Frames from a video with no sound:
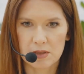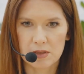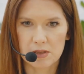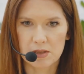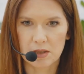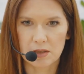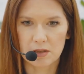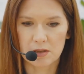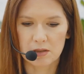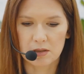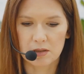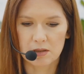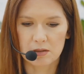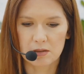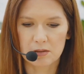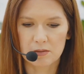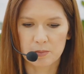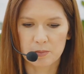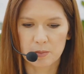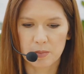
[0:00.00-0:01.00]
This
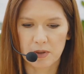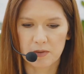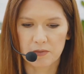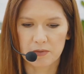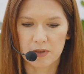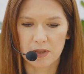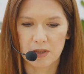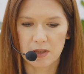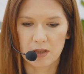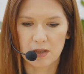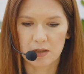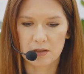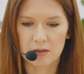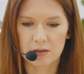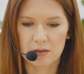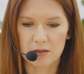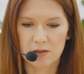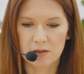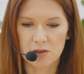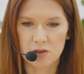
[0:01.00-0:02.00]
channel, or chat
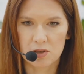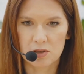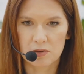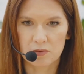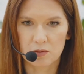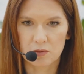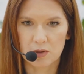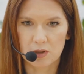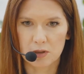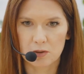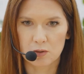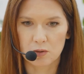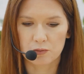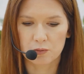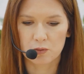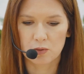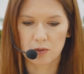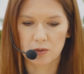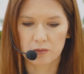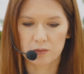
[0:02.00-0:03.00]
window, is then
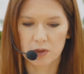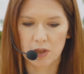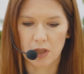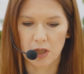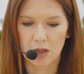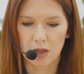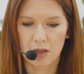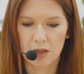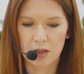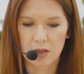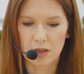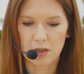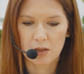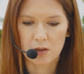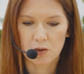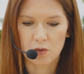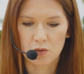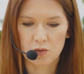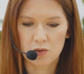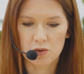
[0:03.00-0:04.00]
accessible to the
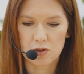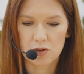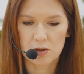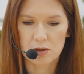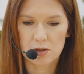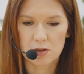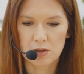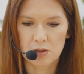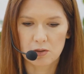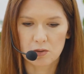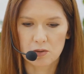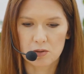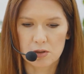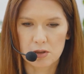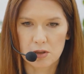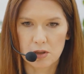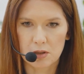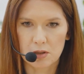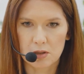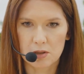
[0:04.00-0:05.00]
customer, allowing
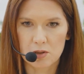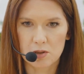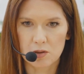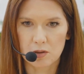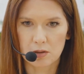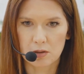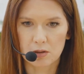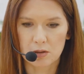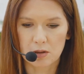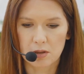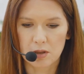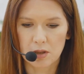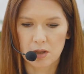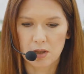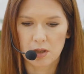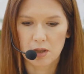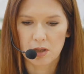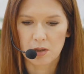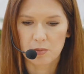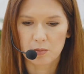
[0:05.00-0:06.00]
for a more direct
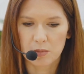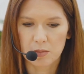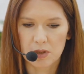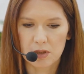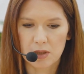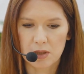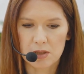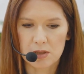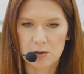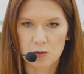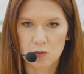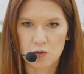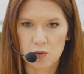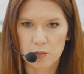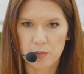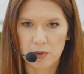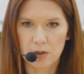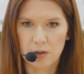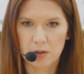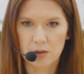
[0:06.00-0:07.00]
and personalized
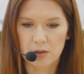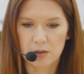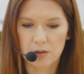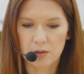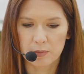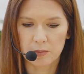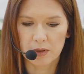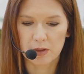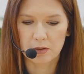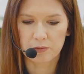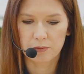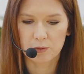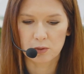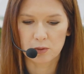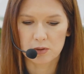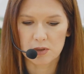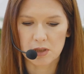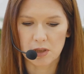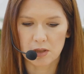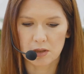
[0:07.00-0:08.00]
interaction with the
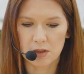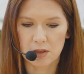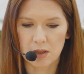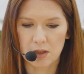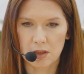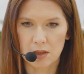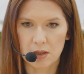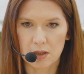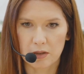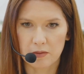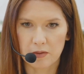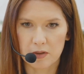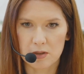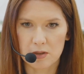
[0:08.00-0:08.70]
service provider.